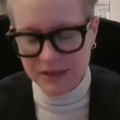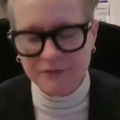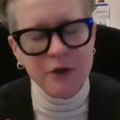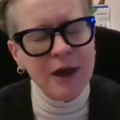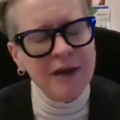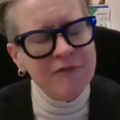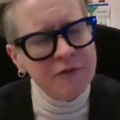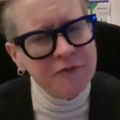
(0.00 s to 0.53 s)
But
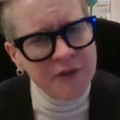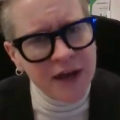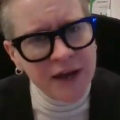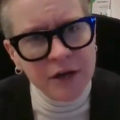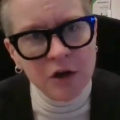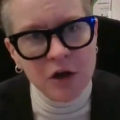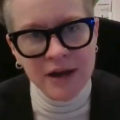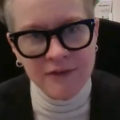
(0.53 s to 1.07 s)
if you have a
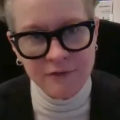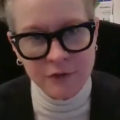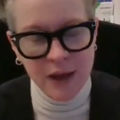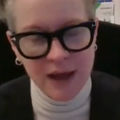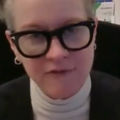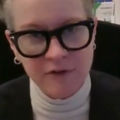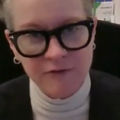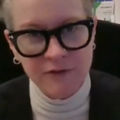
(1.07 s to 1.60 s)
fire, if
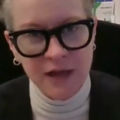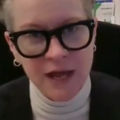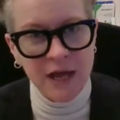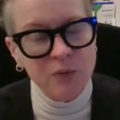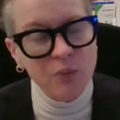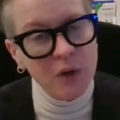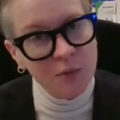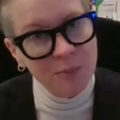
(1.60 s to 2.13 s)
you have a
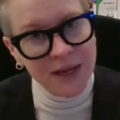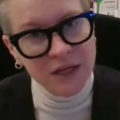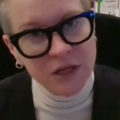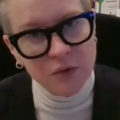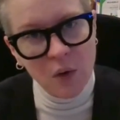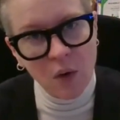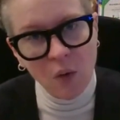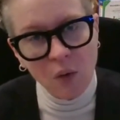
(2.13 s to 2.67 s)
flood, we'll
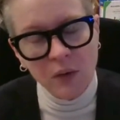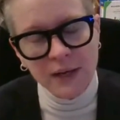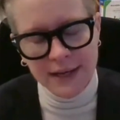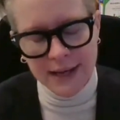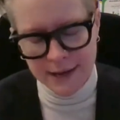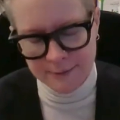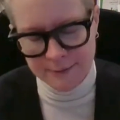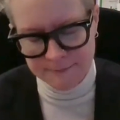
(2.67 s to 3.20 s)
make you whole
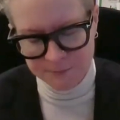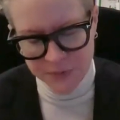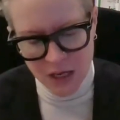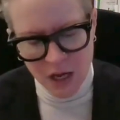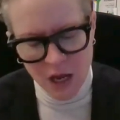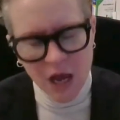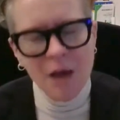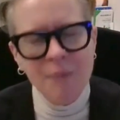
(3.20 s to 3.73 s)
again.
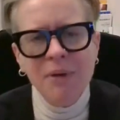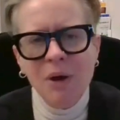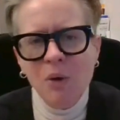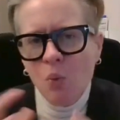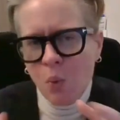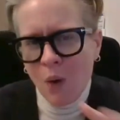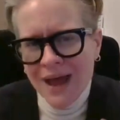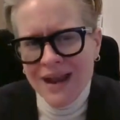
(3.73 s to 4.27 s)

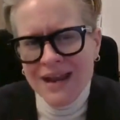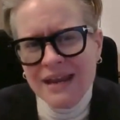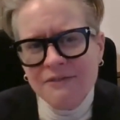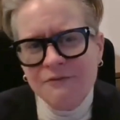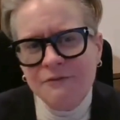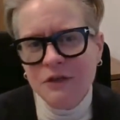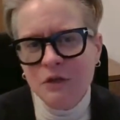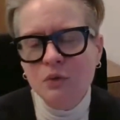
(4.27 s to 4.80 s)
But what
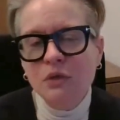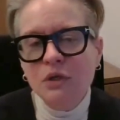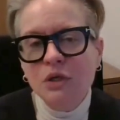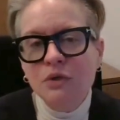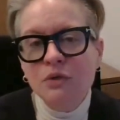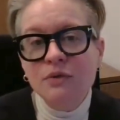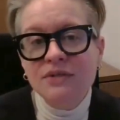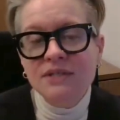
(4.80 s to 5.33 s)
if you
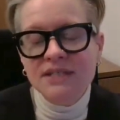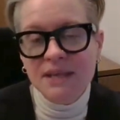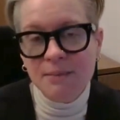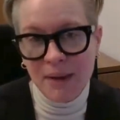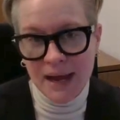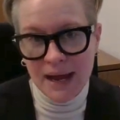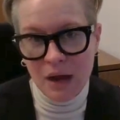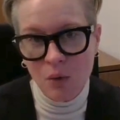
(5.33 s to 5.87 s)
lose
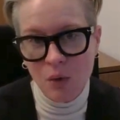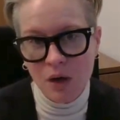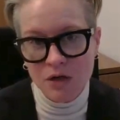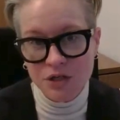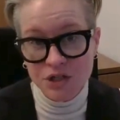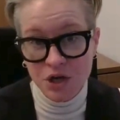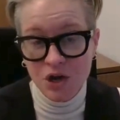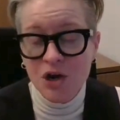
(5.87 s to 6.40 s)
the
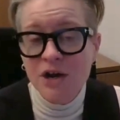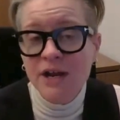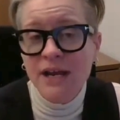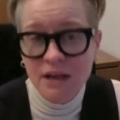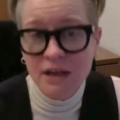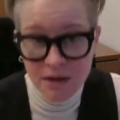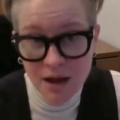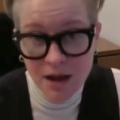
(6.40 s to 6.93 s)
power to earn
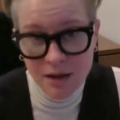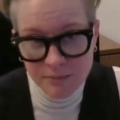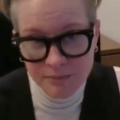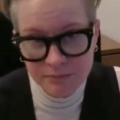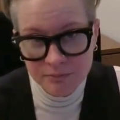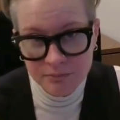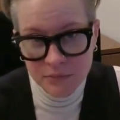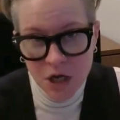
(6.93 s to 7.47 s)

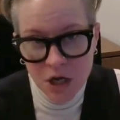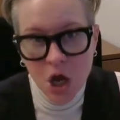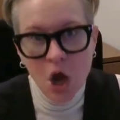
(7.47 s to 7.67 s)
income?